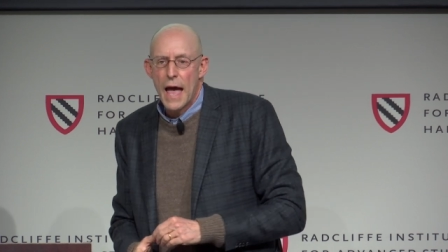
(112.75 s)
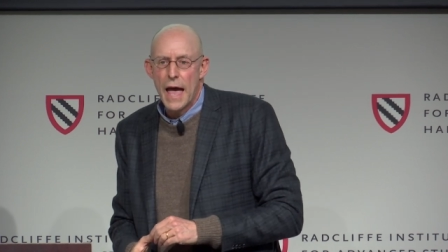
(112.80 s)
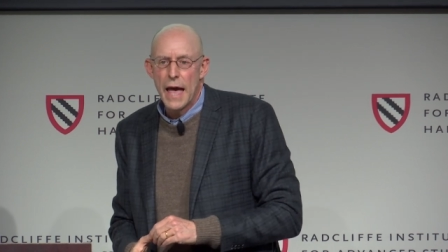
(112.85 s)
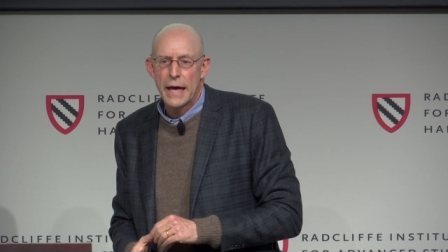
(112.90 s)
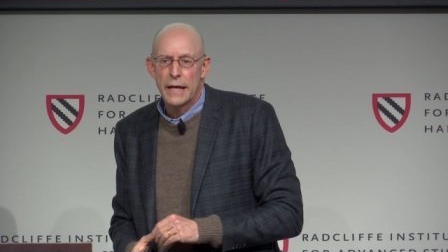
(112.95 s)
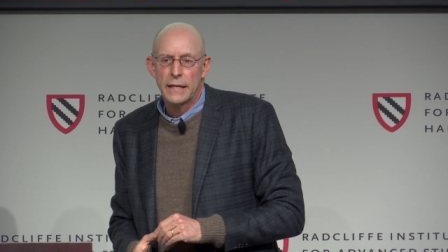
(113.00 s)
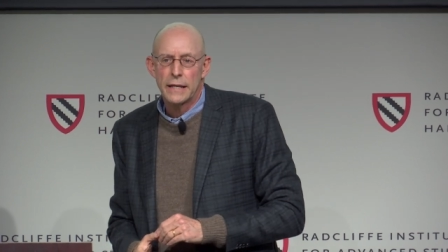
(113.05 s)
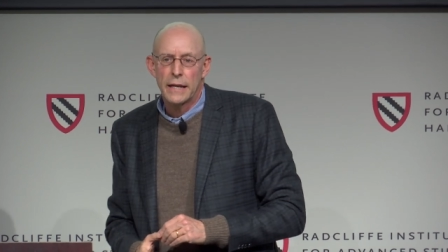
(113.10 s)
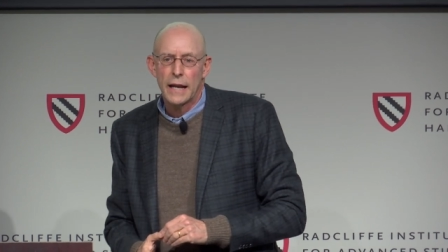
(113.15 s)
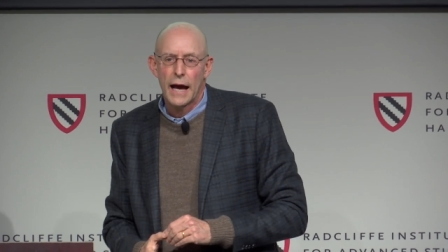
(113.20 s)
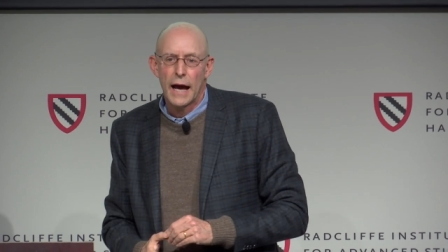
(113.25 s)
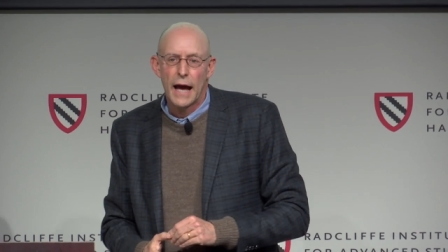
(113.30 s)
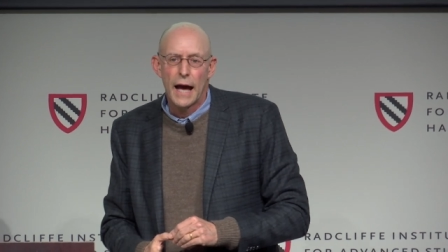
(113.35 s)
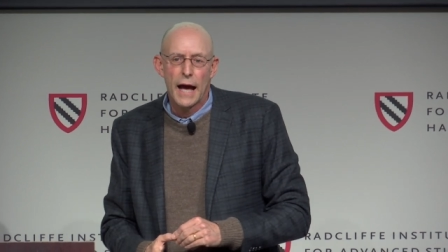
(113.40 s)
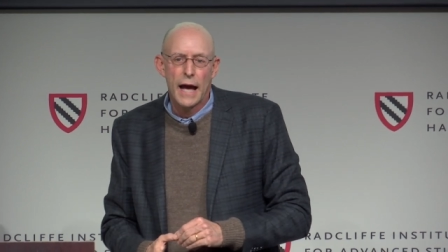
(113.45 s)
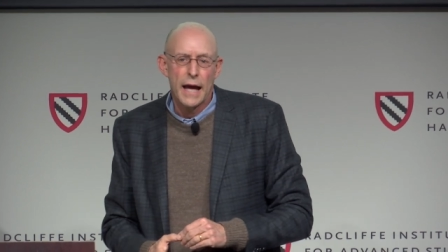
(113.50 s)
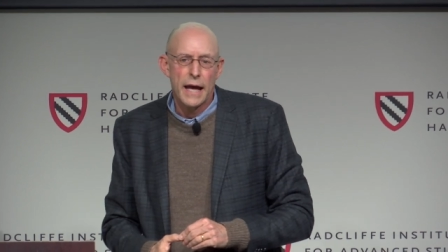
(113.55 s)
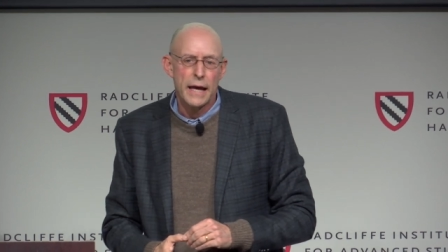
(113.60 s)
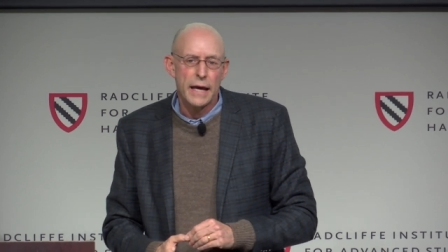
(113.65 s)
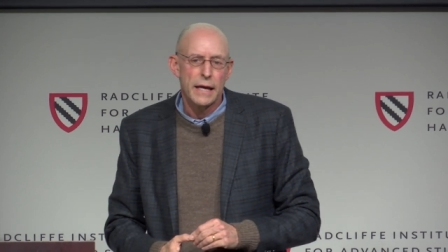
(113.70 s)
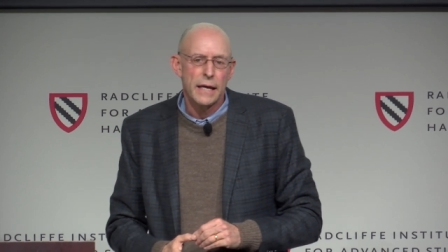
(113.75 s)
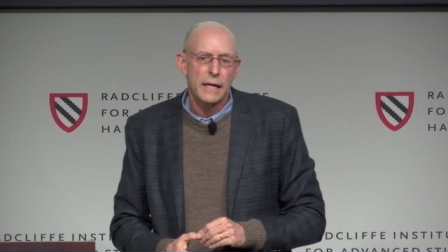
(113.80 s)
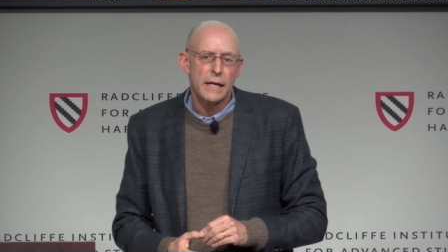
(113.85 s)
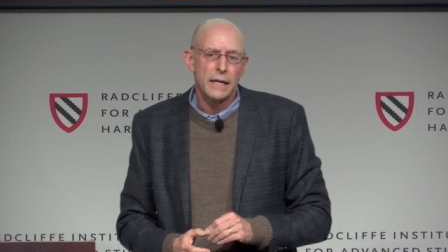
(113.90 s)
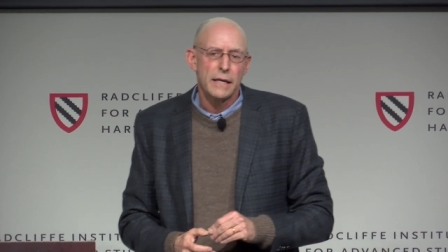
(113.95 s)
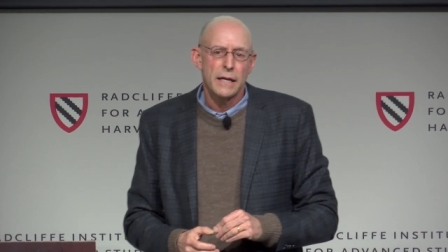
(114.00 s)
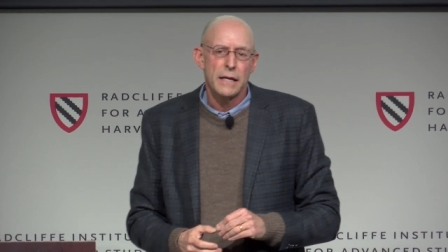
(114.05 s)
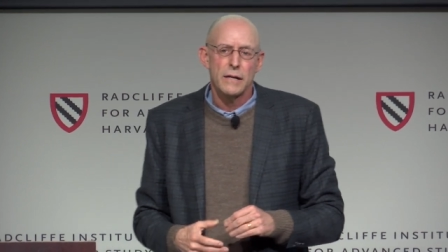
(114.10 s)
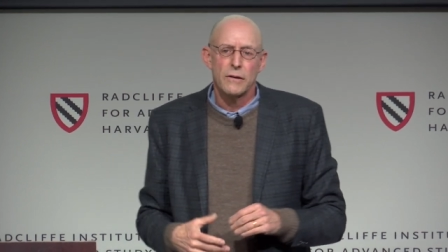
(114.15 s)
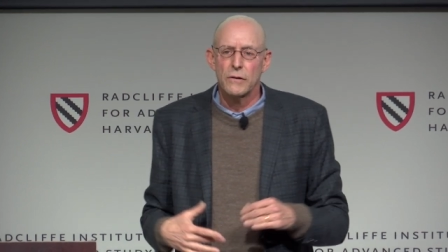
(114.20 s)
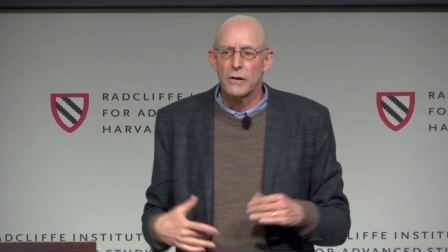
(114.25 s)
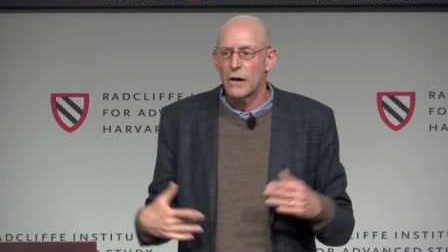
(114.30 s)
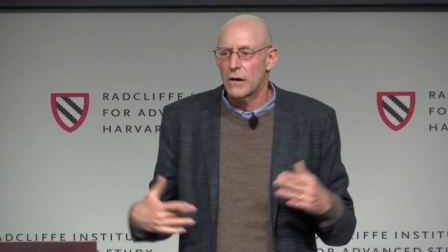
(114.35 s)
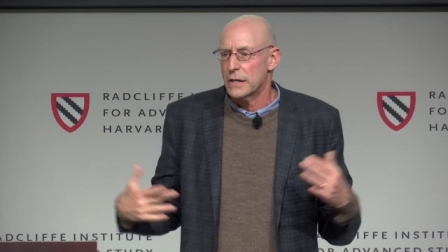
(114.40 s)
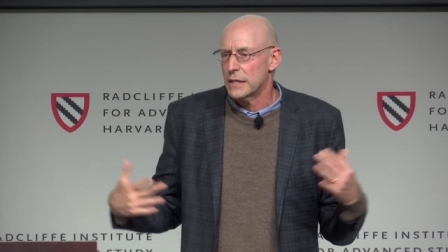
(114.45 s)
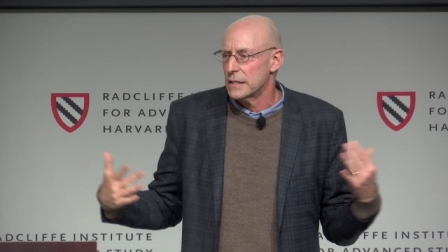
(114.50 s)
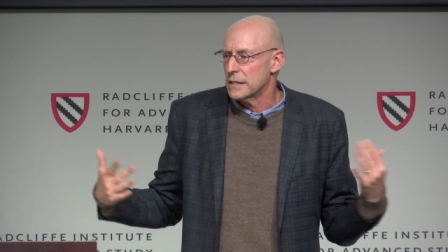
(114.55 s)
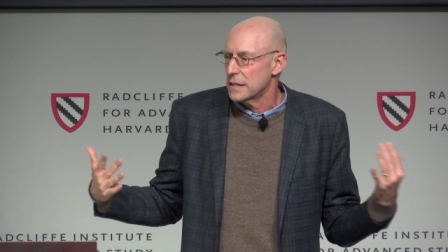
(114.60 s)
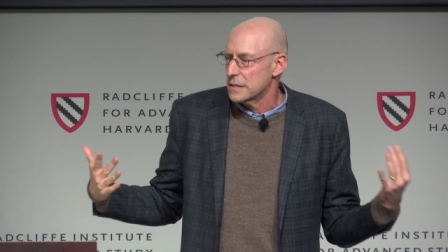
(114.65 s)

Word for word: And I, you know, gardening